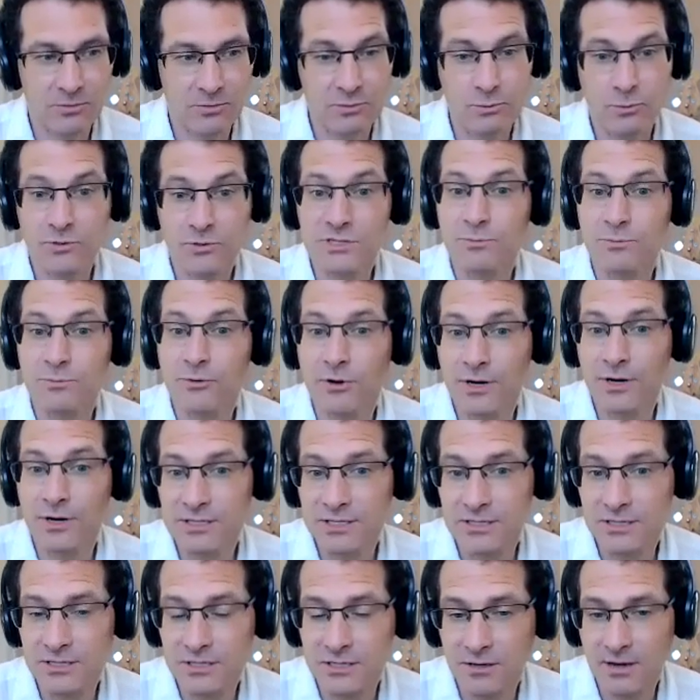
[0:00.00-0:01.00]
what
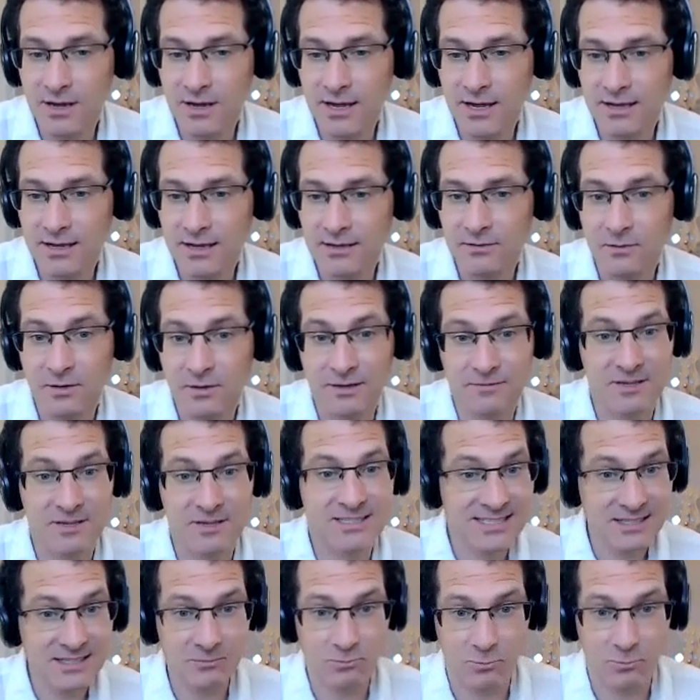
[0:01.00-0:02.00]
surprises you had. If it
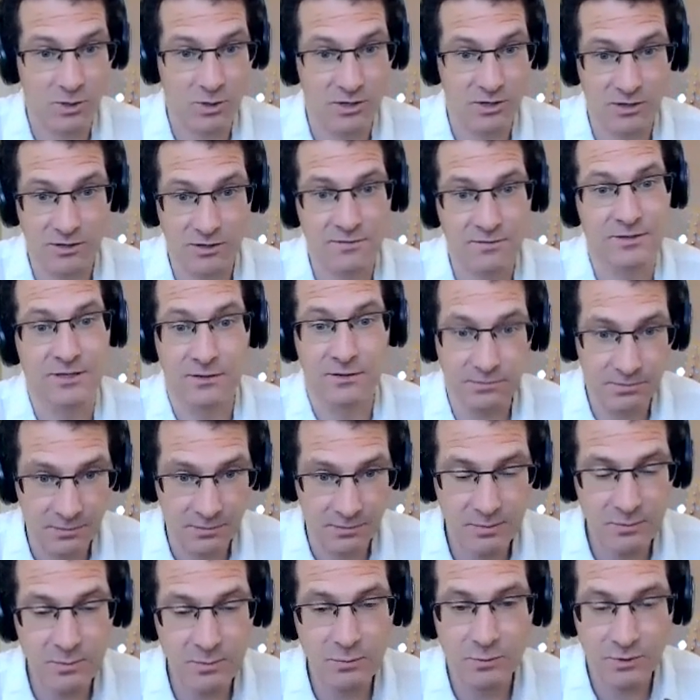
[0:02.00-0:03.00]
didn't work for you, I mean, we
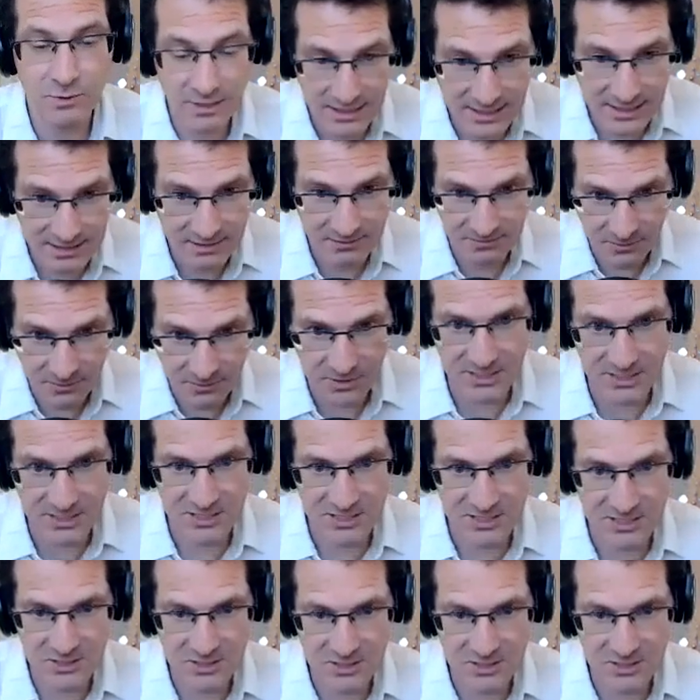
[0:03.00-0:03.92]
want to hear the full extent.